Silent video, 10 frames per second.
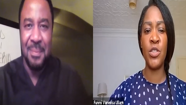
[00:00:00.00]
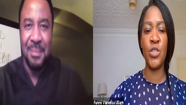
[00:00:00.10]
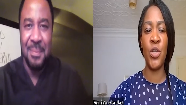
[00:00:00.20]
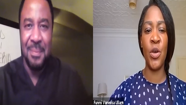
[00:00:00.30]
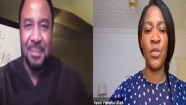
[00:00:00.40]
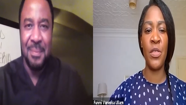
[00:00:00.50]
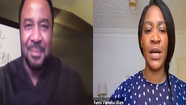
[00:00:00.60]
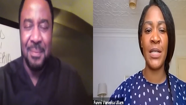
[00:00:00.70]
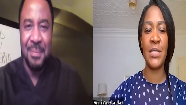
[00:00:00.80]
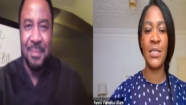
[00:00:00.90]
Speaker 1: to know
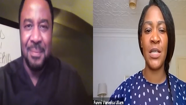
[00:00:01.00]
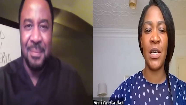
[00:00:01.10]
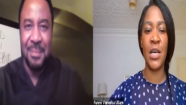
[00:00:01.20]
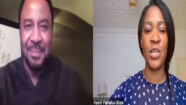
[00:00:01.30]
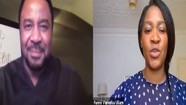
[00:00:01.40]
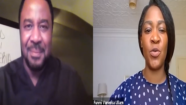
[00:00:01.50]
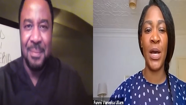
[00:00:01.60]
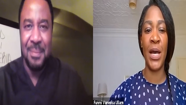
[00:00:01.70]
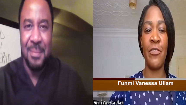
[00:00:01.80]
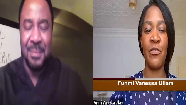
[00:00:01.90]
that uh, you
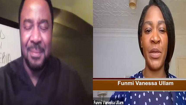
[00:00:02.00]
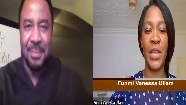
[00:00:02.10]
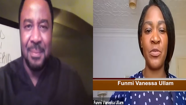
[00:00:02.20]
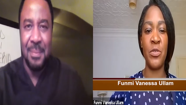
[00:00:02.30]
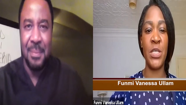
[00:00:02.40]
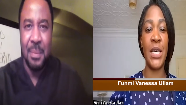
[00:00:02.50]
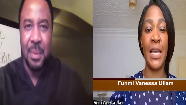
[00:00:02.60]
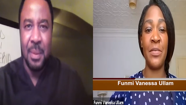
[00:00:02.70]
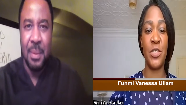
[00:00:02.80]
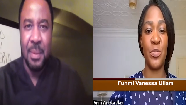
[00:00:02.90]
have been able to
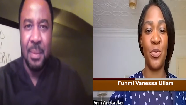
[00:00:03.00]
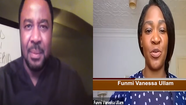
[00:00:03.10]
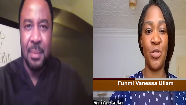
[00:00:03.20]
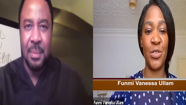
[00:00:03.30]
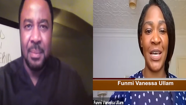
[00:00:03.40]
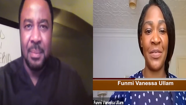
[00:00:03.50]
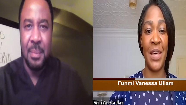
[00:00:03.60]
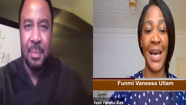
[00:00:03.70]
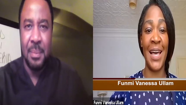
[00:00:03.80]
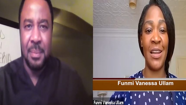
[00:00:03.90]
gain the support and
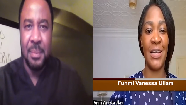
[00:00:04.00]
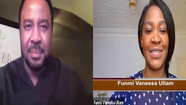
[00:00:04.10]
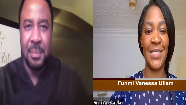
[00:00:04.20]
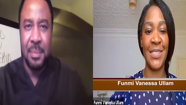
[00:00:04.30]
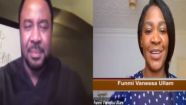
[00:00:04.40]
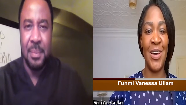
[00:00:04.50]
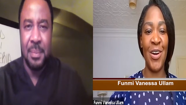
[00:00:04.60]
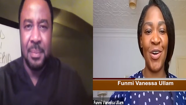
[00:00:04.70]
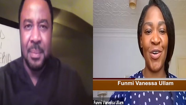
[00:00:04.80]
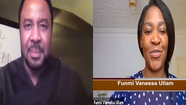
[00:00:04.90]
the allies
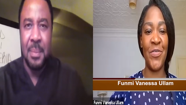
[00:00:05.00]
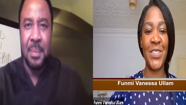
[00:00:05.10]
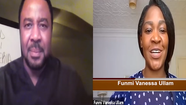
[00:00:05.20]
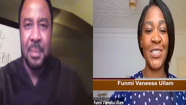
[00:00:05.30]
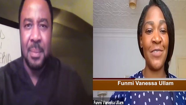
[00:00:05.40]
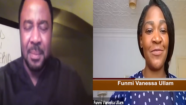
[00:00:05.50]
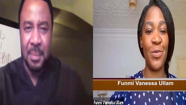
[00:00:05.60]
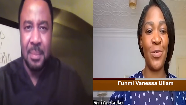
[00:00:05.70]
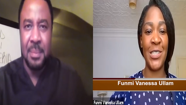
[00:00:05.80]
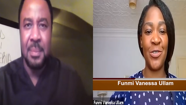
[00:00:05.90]
of such
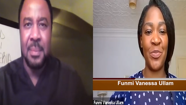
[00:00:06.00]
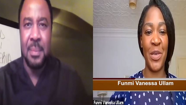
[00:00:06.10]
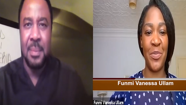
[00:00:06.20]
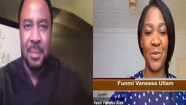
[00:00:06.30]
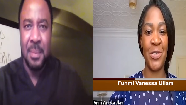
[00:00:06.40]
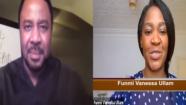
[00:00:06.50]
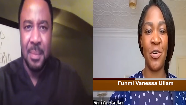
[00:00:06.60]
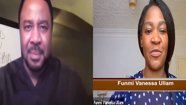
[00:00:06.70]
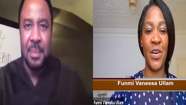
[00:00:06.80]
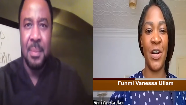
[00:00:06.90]
influential people so
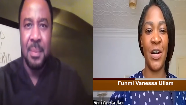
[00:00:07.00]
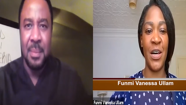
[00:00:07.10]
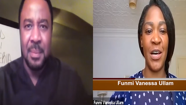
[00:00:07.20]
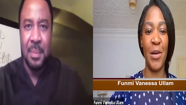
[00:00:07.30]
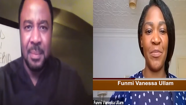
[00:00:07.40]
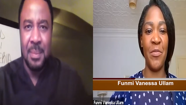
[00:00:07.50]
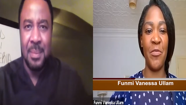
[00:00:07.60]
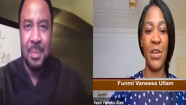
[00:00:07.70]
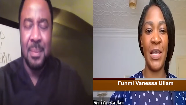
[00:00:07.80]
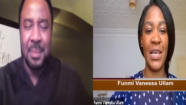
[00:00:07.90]
far. Um,
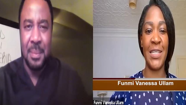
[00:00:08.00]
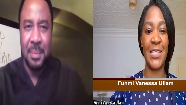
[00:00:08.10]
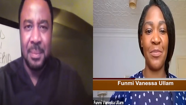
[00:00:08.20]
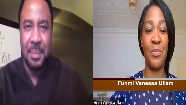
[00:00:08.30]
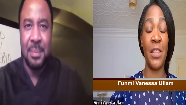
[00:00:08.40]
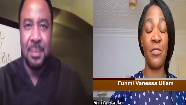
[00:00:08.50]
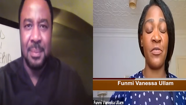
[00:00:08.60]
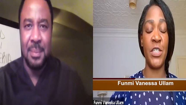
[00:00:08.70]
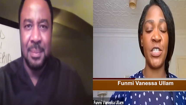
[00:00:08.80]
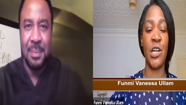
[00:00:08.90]
really, as the mother of
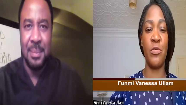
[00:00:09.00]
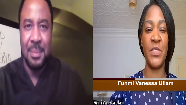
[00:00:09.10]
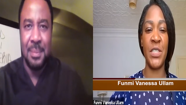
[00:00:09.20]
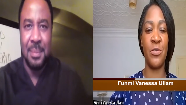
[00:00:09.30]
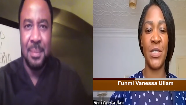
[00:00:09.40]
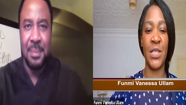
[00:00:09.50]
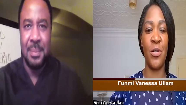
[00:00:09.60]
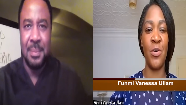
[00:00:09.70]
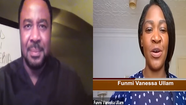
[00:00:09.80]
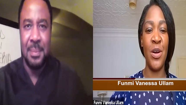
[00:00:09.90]
a child with sickle
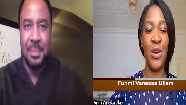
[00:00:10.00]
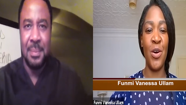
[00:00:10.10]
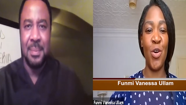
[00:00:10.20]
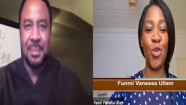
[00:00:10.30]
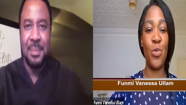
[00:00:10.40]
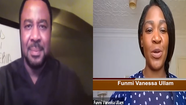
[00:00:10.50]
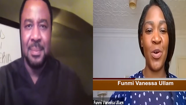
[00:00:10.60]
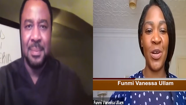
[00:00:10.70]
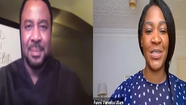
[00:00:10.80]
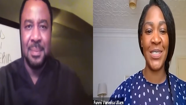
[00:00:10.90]
cell, all we
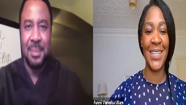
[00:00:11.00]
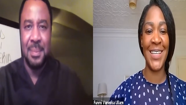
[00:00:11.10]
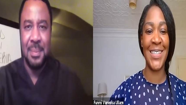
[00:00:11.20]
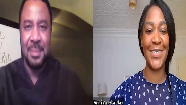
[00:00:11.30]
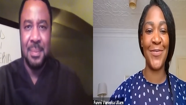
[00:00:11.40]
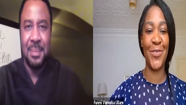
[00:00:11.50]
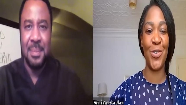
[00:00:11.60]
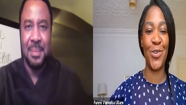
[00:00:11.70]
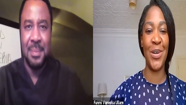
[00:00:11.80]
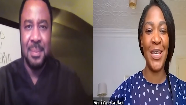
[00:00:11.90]
want is
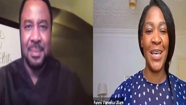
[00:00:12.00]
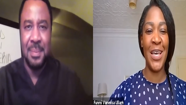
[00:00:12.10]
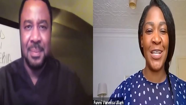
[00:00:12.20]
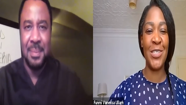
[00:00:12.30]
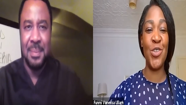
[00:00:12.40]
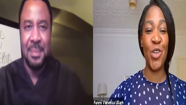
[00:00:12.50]
for to